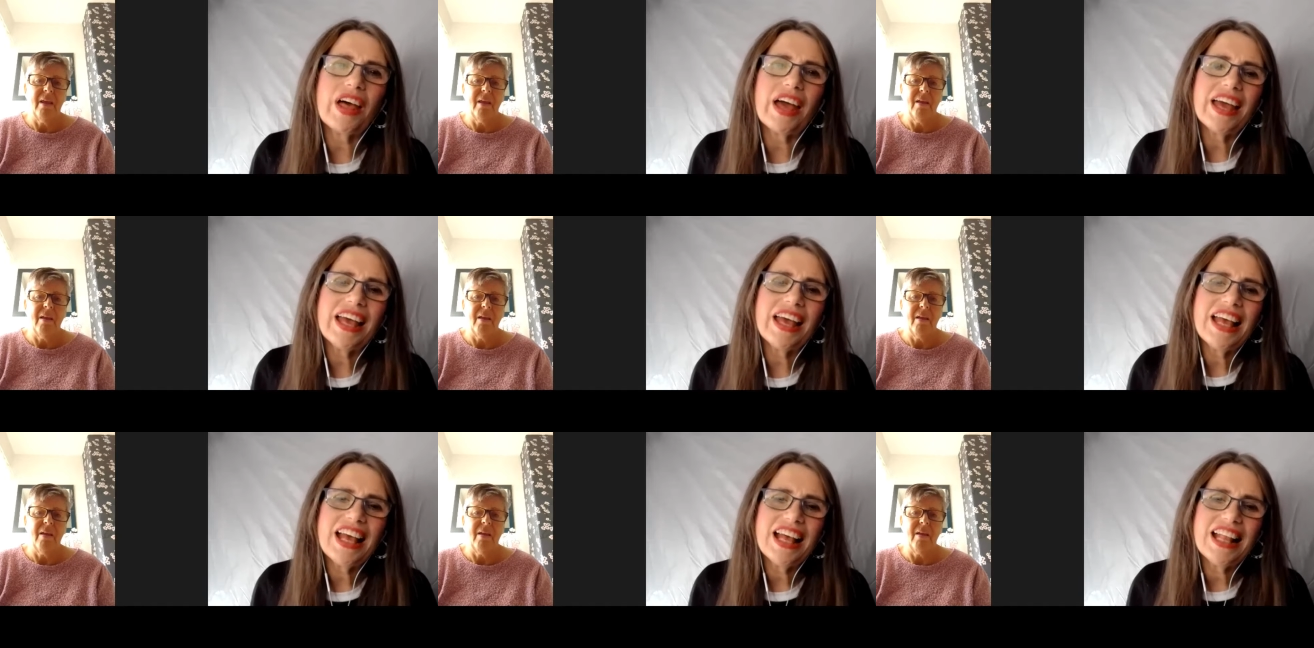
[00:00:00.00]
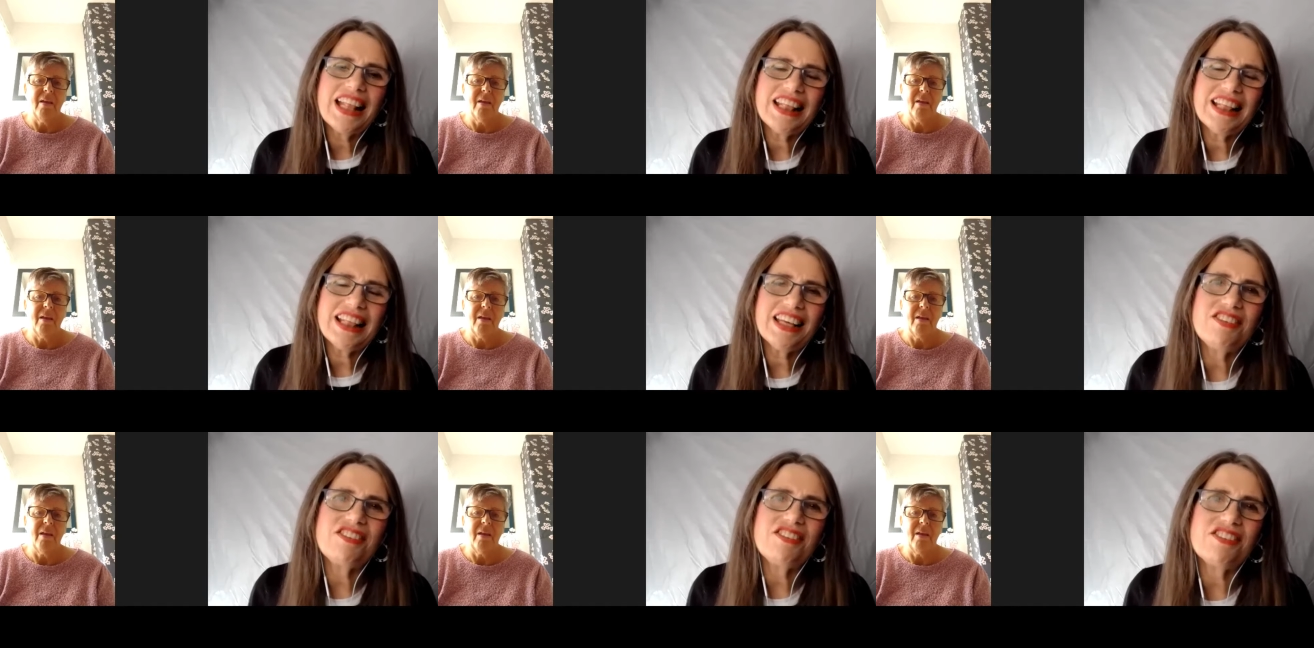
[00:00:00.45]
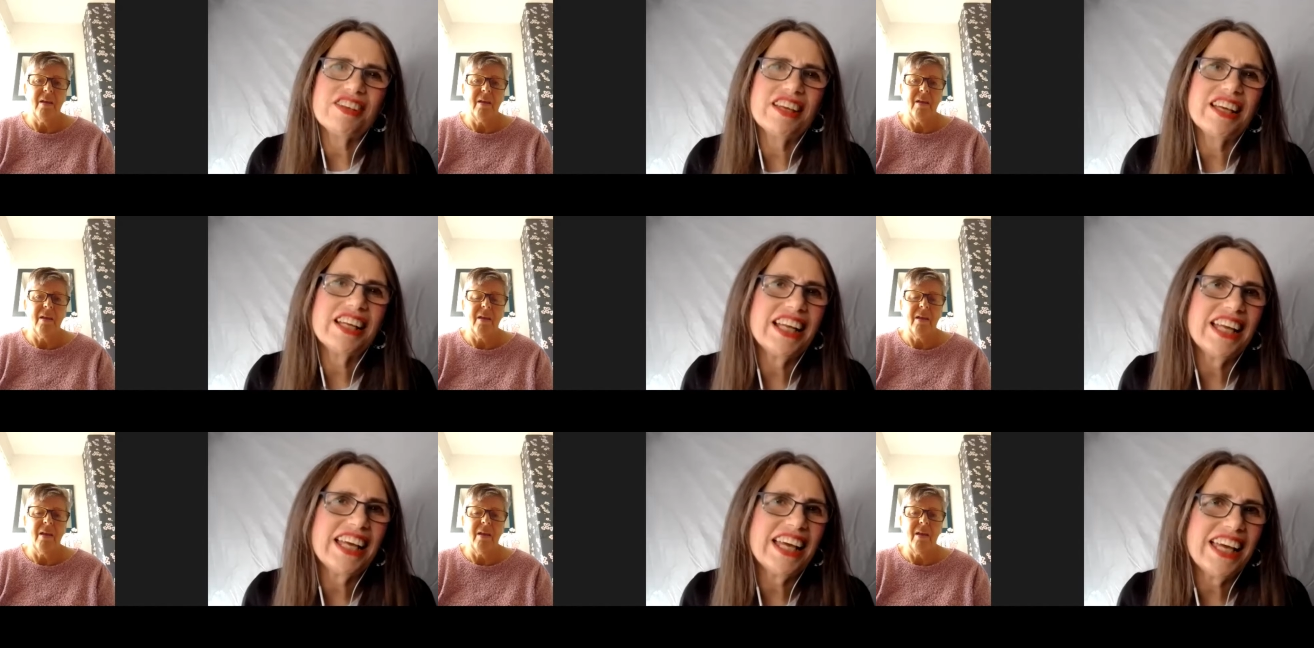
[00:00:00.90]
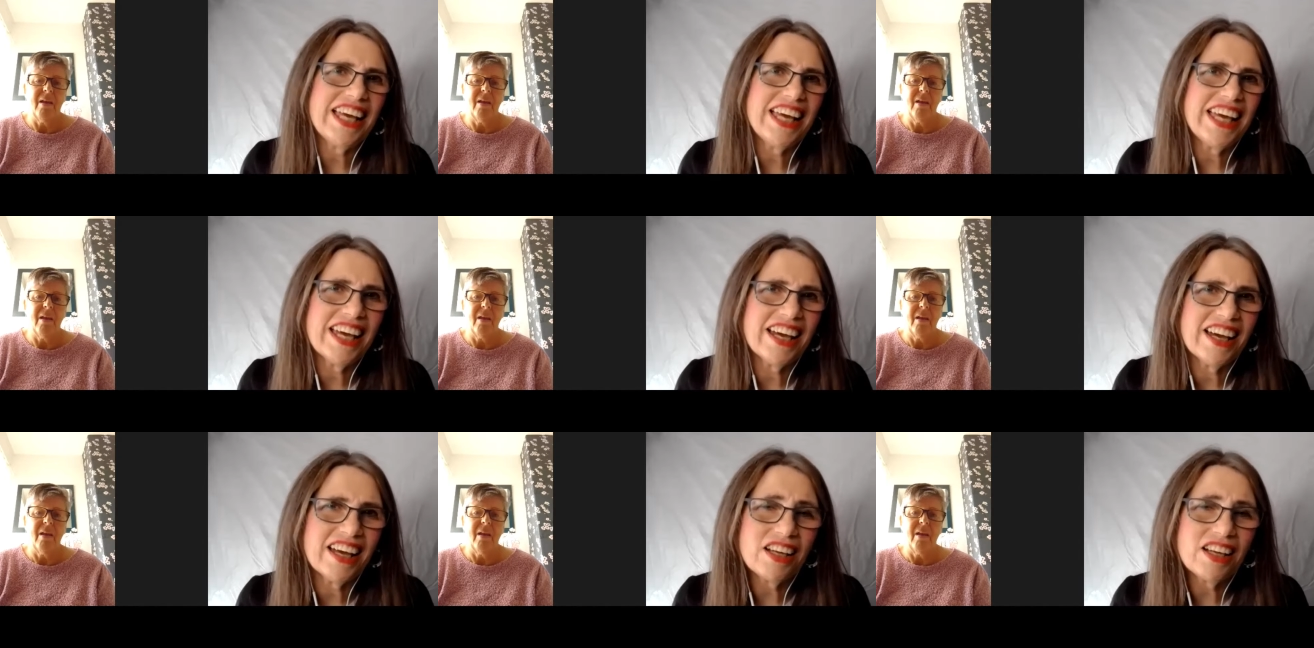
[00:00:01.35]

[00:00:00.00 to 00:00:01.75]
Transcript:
Speaker 1: that listening ear.